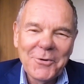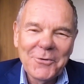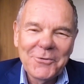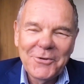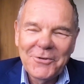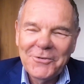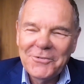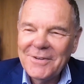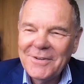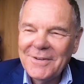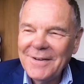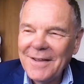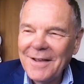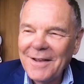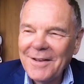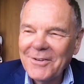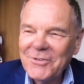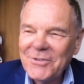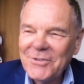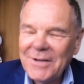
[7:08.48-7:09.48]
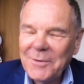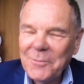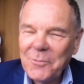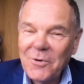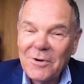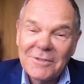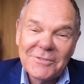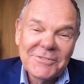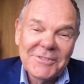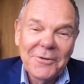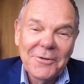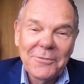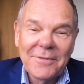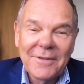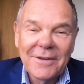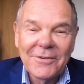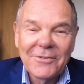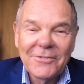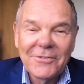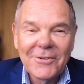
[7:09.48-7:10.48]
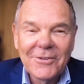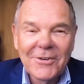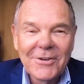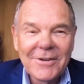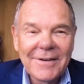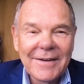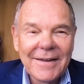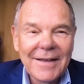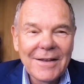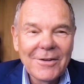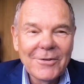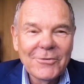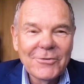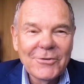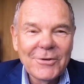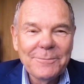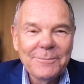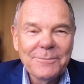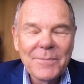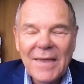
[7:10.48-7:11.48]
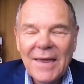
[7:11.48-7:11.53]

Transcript: use the analogy anymore. I still think it's a good analogy.